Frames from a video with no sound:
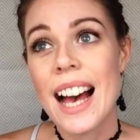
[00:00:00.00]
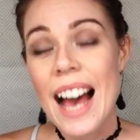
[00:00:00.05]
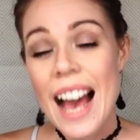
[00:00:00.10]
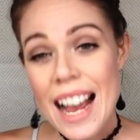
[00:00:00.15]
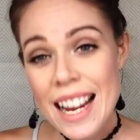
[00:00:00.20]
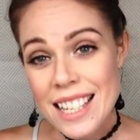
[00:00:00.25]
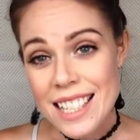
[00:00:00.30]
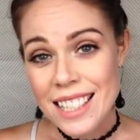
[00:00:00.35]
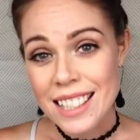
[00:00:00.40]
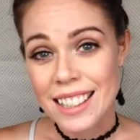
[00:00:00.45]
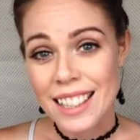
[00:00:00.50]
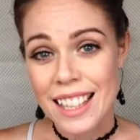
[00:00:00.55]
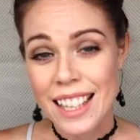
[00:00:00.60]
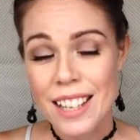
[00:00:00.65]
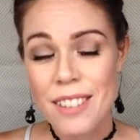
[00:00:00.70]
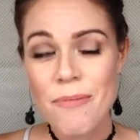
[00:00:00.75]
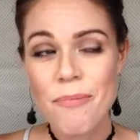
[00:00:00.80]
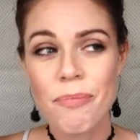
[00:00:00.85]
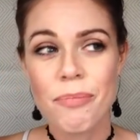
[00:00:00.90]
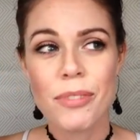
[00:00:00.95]

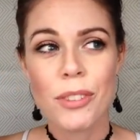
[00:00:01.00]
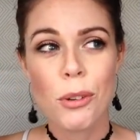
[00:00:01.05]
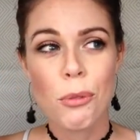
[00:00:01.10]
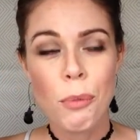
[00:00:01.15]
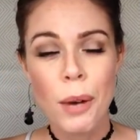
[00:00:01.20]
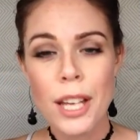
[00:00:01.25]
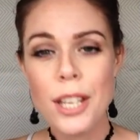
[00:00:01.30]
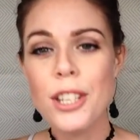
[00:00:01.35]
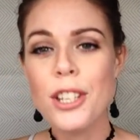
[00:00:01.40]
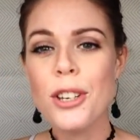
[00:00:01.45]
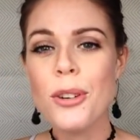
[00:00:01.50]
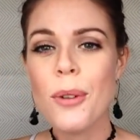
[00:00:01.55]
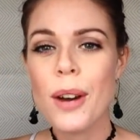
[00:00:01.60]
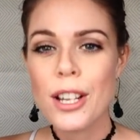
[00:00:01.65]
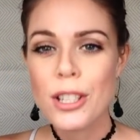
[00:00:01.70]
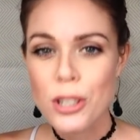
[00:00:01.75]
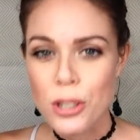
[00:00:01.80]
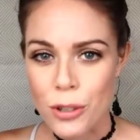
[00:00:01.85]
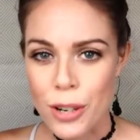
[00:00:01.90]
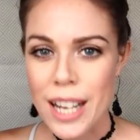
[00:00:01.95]
actually, when you
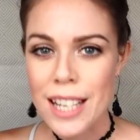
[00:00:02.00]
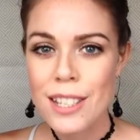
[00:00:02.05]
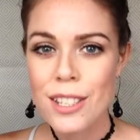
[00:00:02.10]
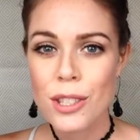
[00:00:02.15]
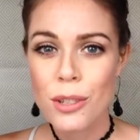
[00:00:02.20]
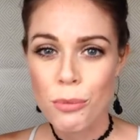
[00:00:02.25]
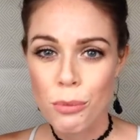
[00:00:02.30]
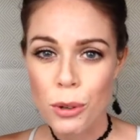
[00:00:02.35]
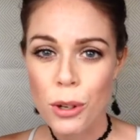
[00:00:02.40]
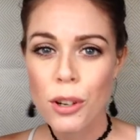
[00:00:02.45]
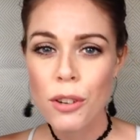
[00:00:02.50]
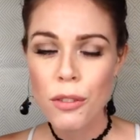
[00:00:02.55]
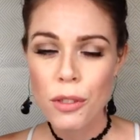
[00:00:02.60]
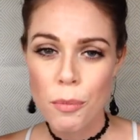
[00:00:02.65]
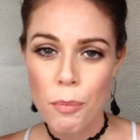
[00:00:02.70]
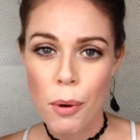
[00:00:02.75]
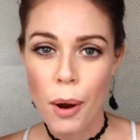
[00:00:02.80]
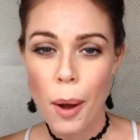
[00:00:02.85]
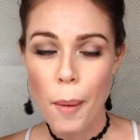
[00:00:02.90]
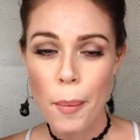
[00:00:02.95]
address the root of
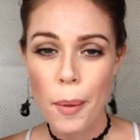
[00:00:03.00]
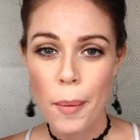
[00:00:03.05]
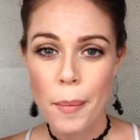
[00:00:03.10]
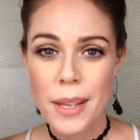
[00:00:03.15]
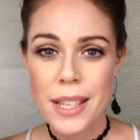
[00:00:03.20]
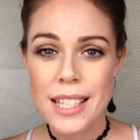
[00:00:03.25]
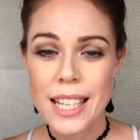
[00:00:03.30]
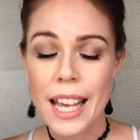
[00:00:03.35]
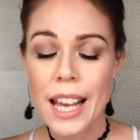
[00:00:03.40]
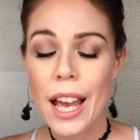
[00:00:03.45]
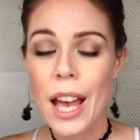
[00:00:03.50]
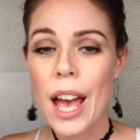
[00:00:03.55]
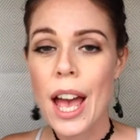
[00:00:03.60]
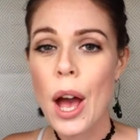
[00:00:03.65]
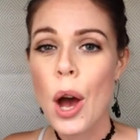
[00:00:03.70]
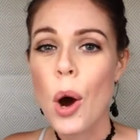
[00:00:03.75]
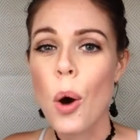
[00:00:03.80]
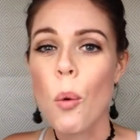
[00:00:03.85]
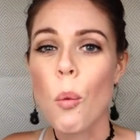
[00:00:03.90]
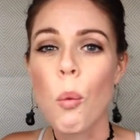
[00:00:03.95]
the problem, it's like,
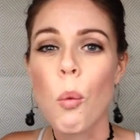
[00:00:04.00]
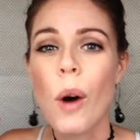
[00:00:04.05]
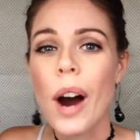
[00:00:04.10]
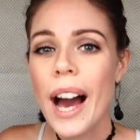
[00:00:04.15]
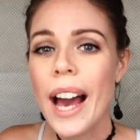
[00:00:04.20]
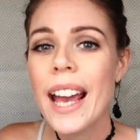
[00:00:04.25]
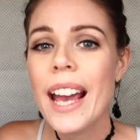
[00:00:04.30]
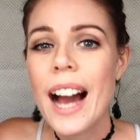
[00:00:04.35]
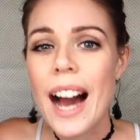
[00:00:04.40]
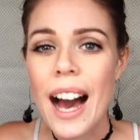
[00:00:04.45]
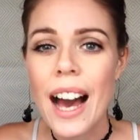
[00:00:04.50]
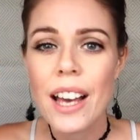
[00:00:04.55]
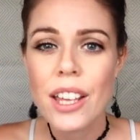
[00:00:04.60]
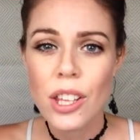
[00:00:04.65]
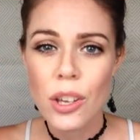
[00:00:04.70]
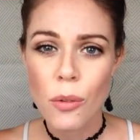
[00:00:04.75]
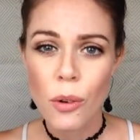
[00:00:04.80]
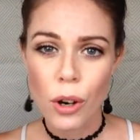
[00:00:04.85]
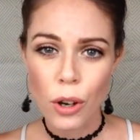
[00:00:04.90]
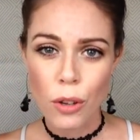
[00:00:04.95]
why are
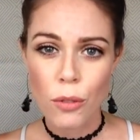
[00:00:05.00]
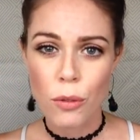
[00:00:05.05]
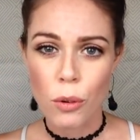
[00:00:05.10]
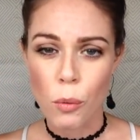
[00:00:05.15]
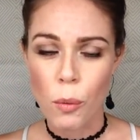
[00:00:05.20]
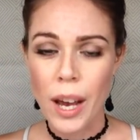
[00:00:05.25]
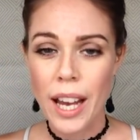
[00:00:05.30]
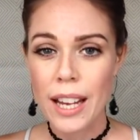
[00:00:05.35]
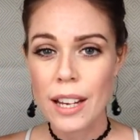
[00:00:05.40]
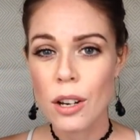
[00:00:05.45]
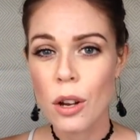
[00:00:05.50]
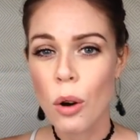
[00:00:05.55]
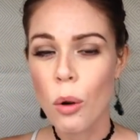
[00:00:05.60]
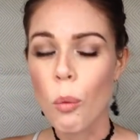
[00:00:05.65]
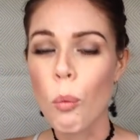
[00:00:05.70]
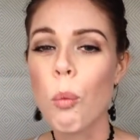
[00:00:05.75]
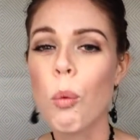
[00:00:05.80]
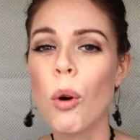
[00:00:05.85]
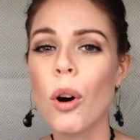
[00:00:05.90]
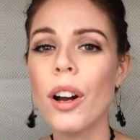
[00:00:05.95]
you overweight?
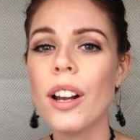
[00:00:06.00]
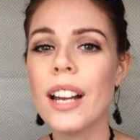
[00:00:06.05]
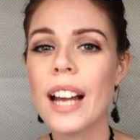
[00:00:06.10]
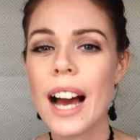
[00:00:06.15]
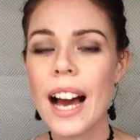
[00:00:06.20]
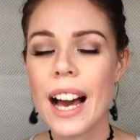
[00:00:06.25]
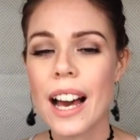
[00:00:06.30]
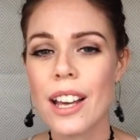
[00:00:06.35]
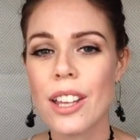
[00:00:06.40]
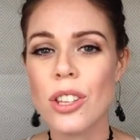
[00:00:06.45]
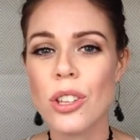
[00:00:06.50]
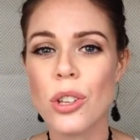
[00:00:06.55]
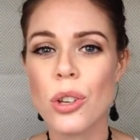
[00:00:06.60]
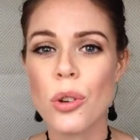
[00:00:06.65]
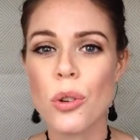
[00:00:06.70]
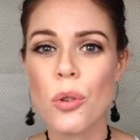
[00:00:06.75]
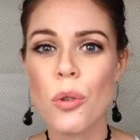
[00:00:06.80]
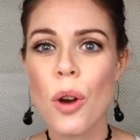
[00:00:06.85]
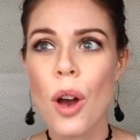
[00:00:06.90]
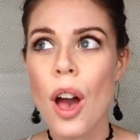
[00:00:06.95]
What are
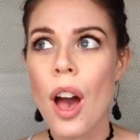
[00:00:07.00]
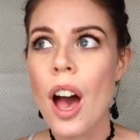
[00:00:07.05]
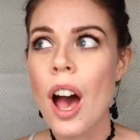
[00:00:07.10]
you